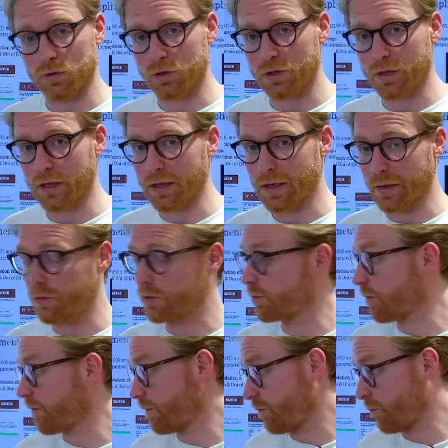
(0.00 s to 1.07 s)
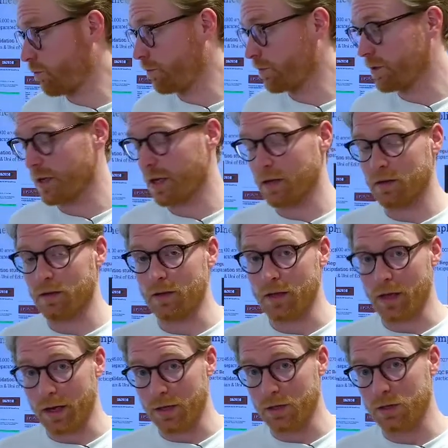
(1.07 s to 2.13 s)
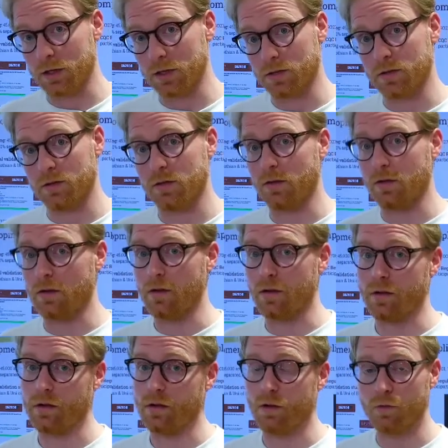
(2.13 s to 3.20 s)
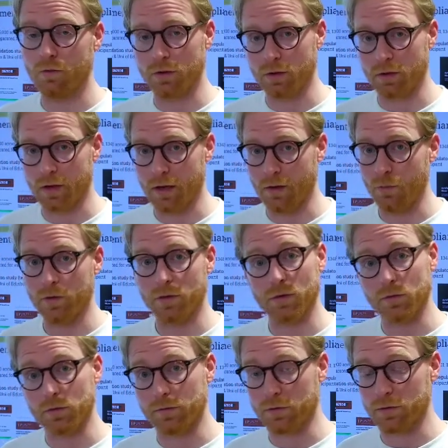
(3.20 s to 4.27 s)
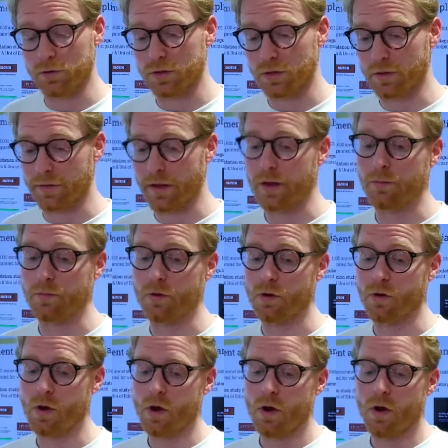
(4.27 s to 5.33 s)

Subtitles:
study that was performed at the NHS Lothian and with the University of Edinburgh,